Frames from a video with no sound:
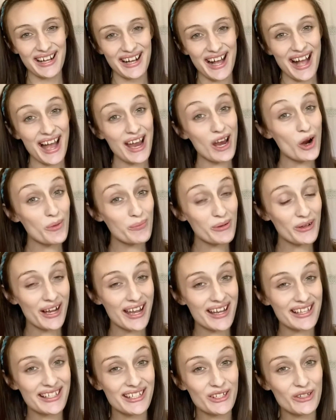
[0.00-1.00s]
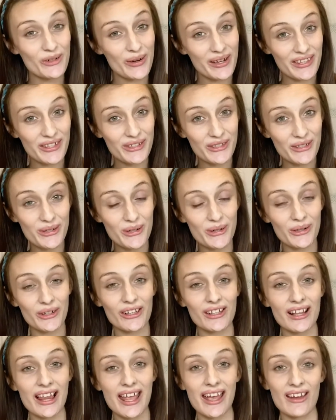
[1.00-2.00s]
I hope you guys enjoyed this
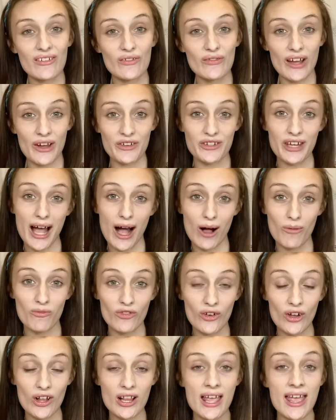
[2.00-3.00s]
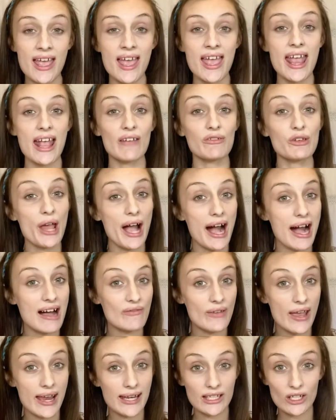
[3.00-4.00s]
tutorial and found it helpful. If you
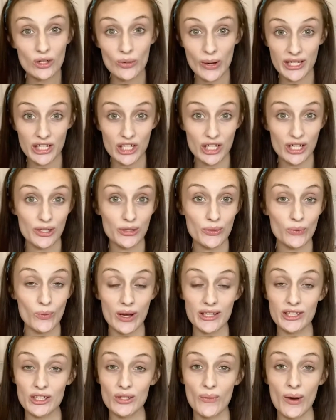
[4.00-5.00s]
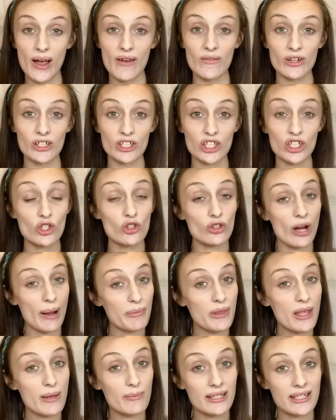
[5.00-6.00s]
have any questions whatsoever, just
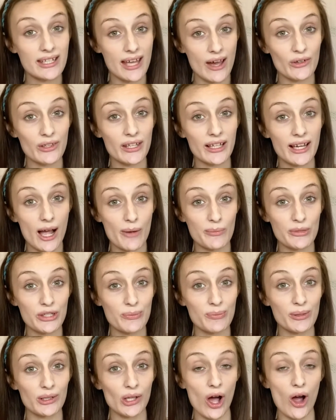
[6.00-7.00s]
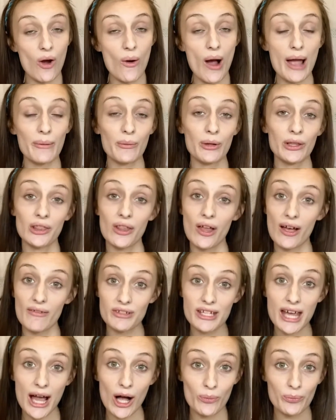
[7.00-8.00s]
drop them down in the comments below. I would love
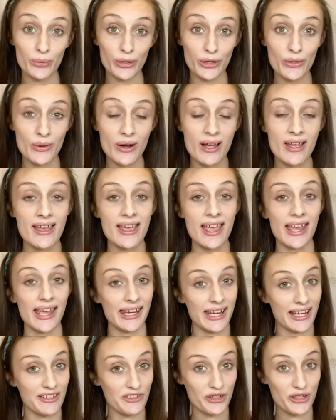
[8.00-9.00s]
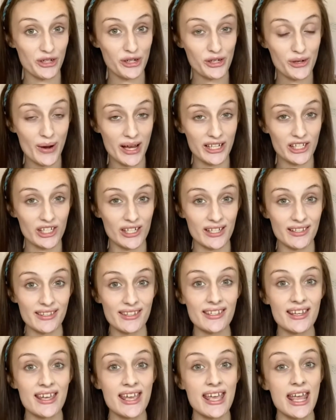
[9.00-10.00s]
to help you and answer your
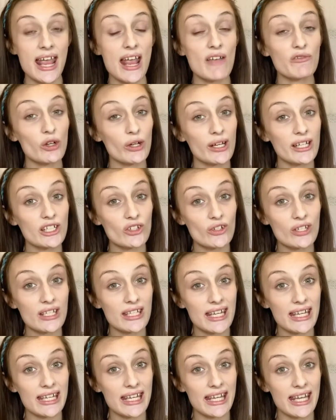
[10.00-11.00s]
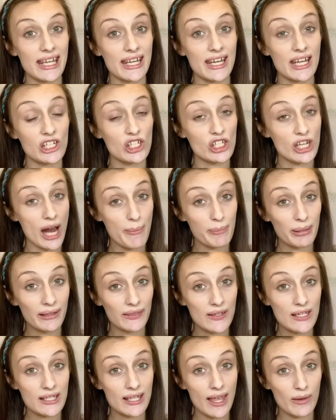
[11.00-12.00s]
questions. If you're interested in shopping
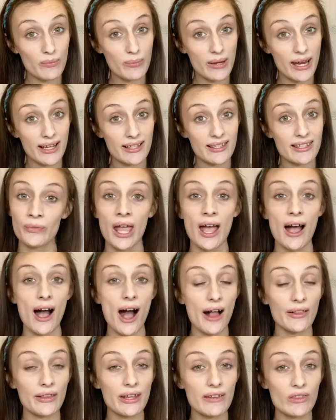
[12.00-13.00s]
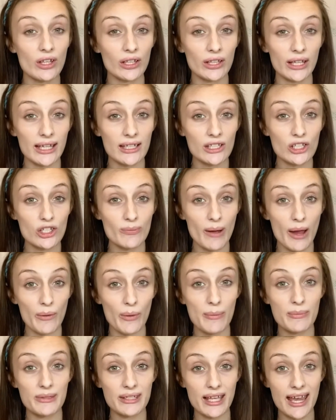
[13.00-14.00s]
these headbands, I'll leave the link to my
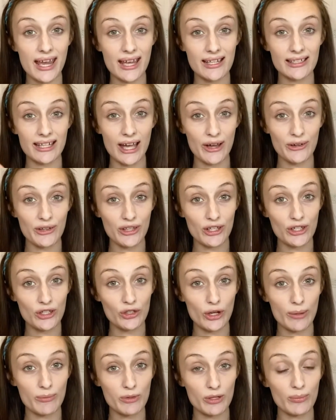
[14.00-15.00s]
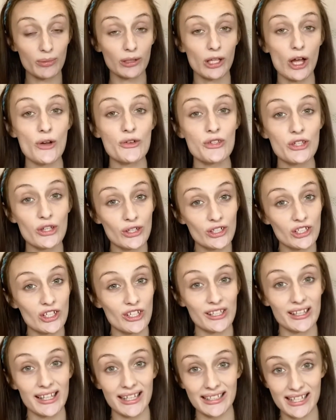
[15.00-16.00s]
website down in the description below, so you can
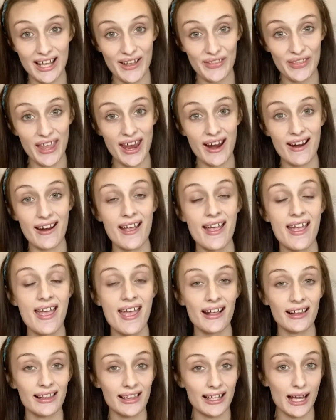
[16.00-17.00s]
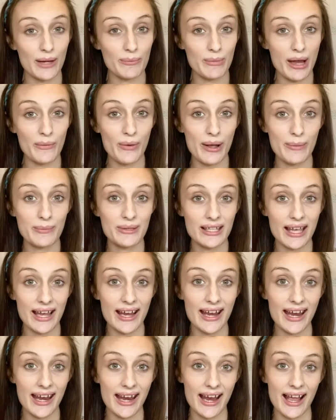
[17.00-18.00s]
just click down there, click on my
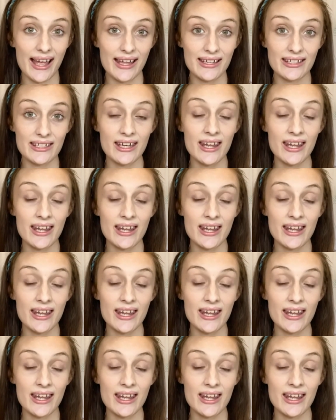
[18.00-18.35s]
website, and